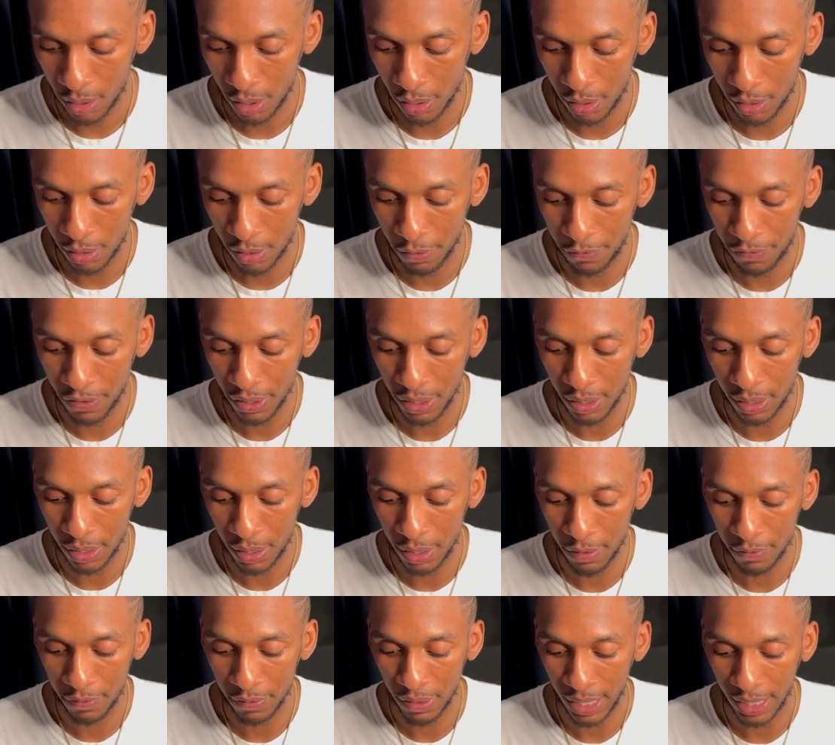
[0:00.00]
the feeling
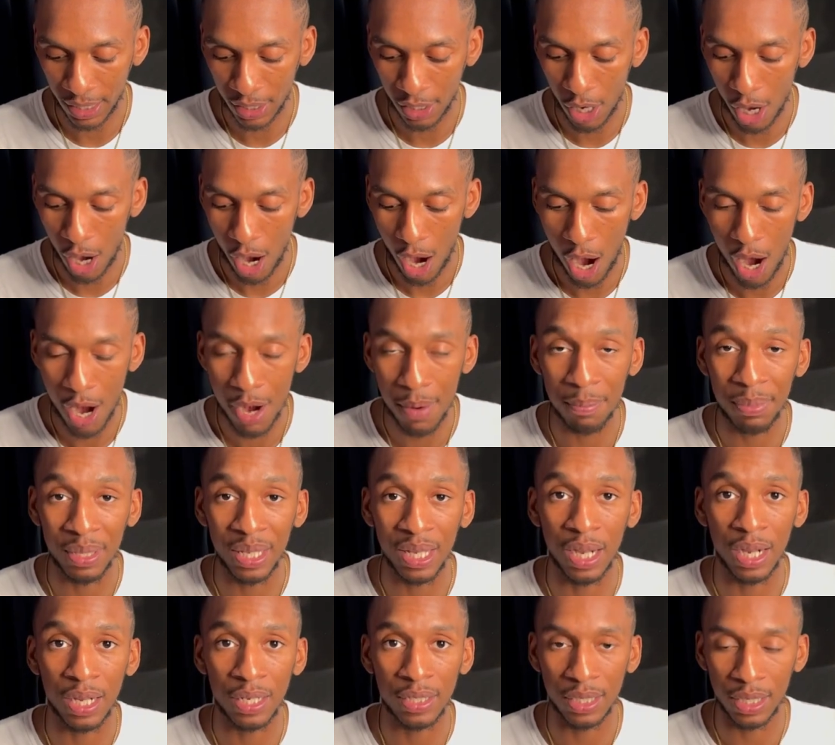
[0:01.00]
of like your heart
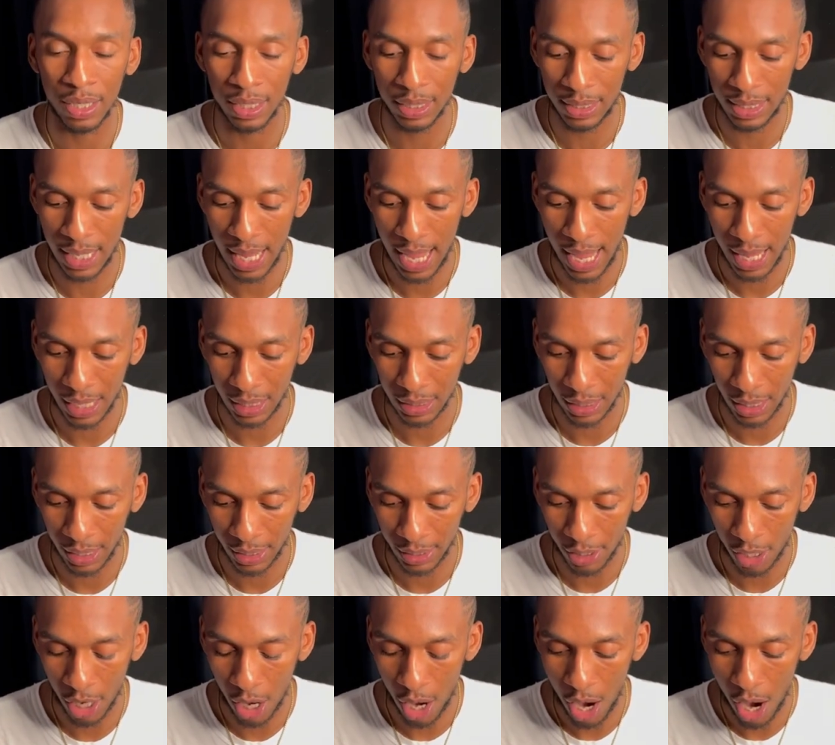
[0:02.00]
being under attack,
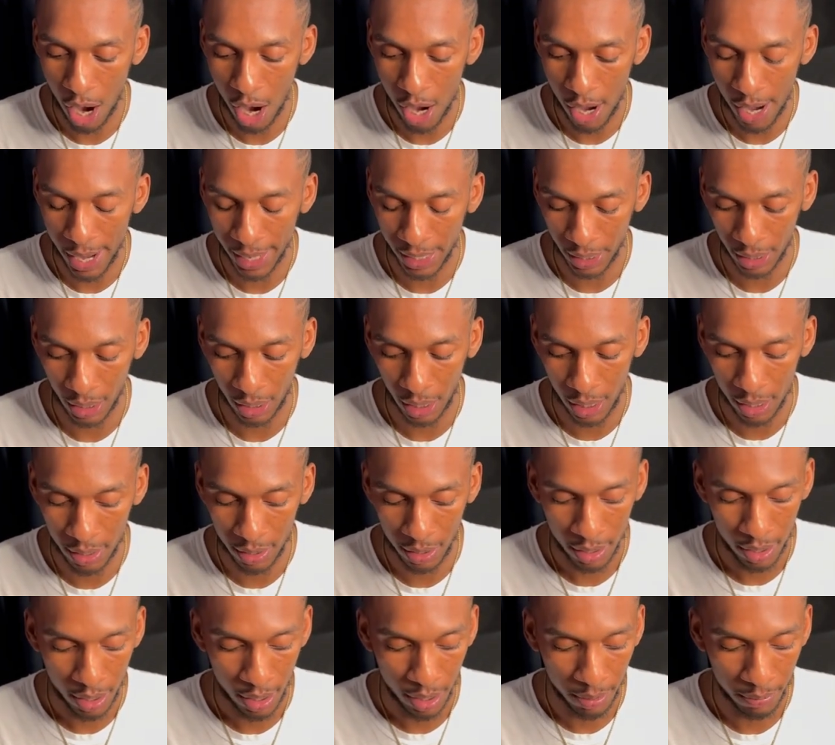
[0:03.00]
like your heartache.
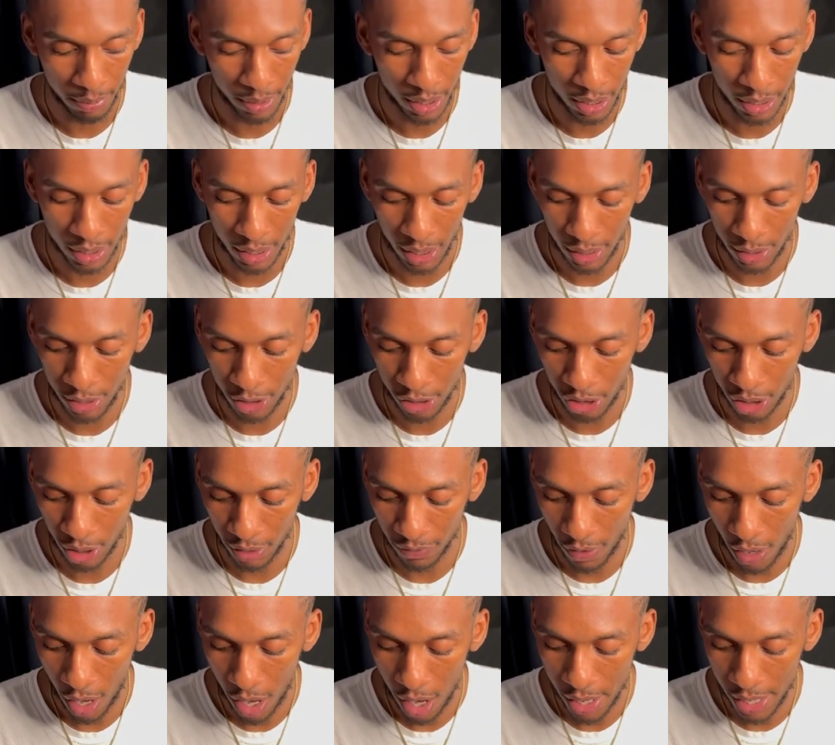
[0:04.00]
I'm getting the energy
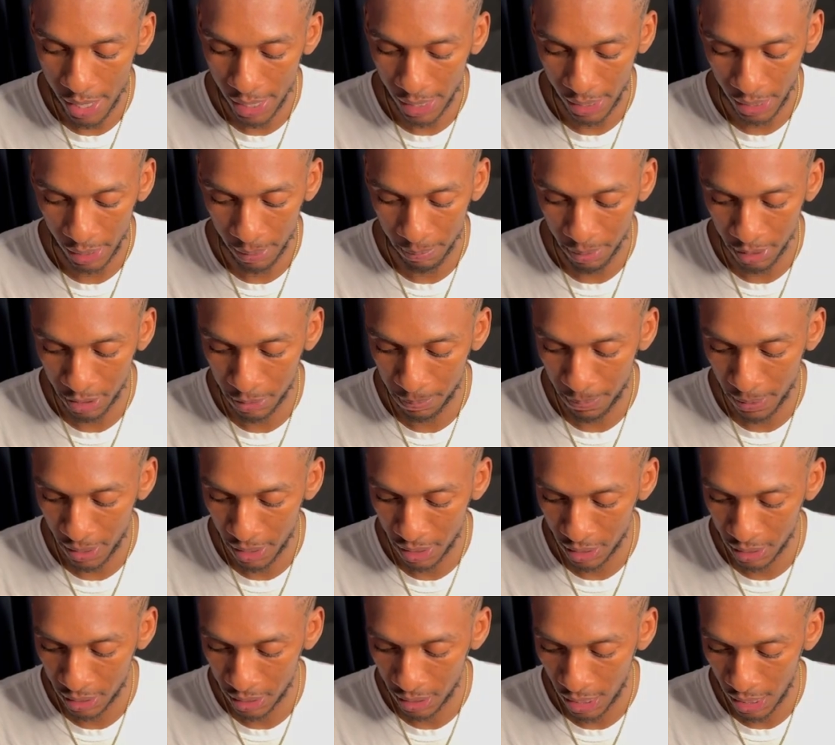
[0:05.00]
of heartache, but
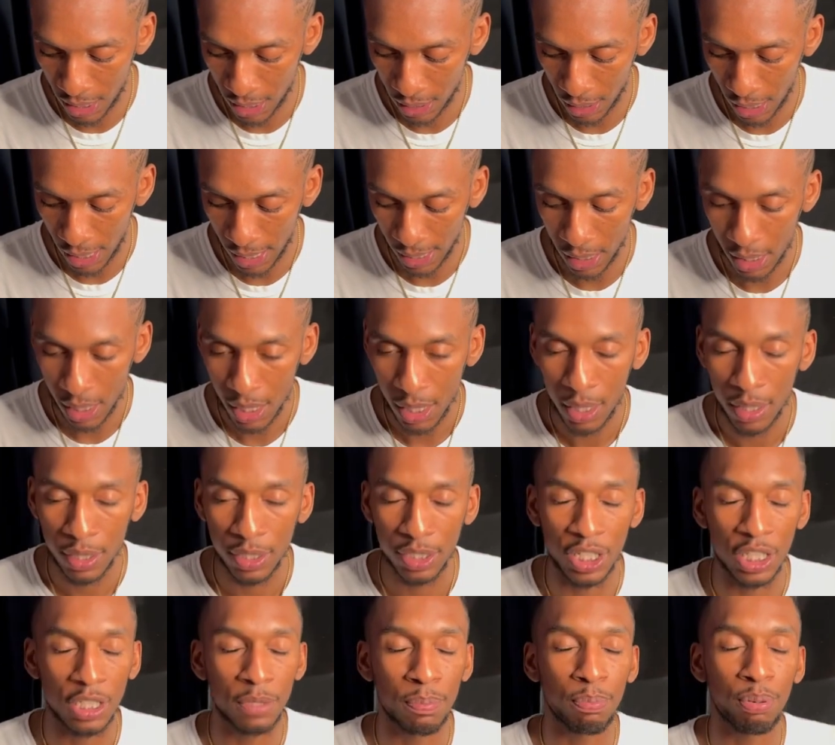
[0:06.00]
spirit is saying like,
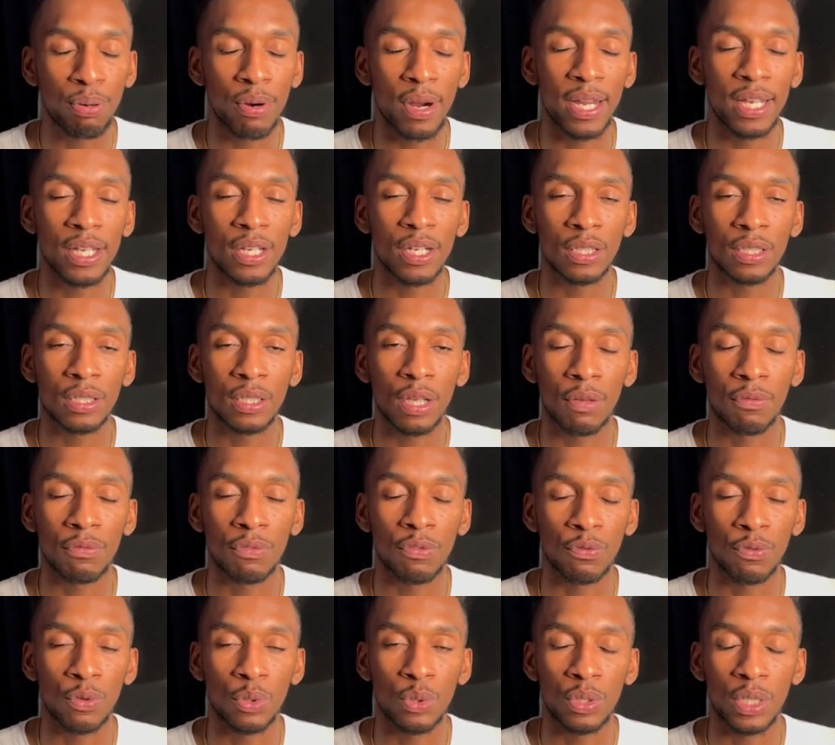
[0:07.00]
just pray yourself
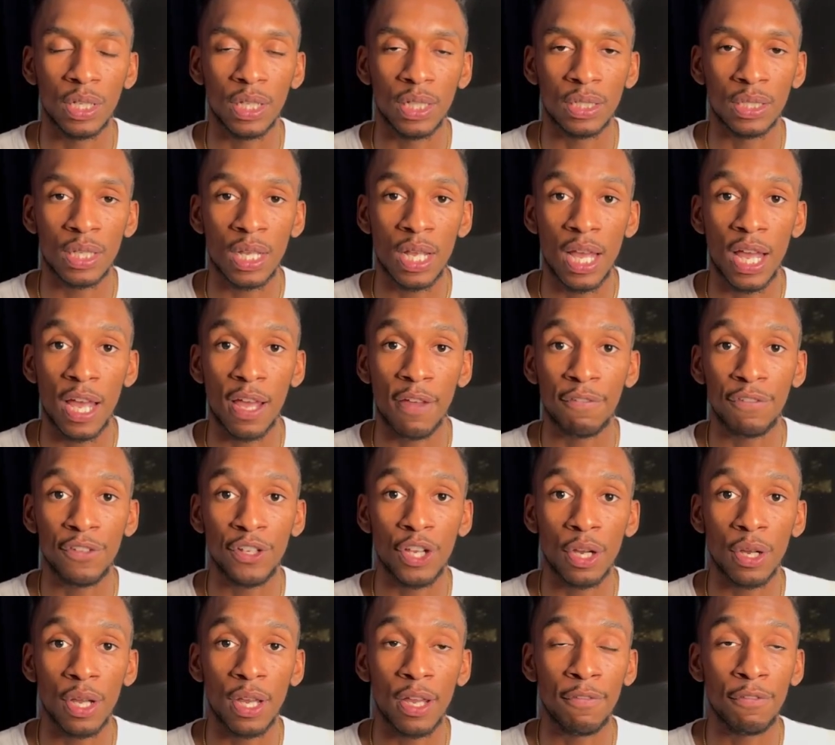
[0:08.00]
through this. If
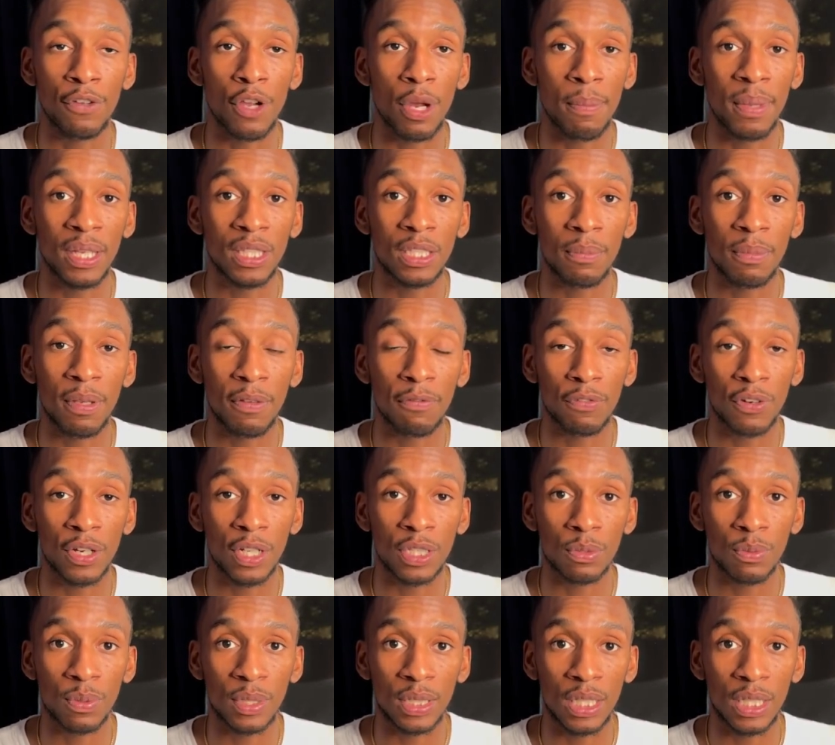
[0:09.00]
you're if you're meant to be friends with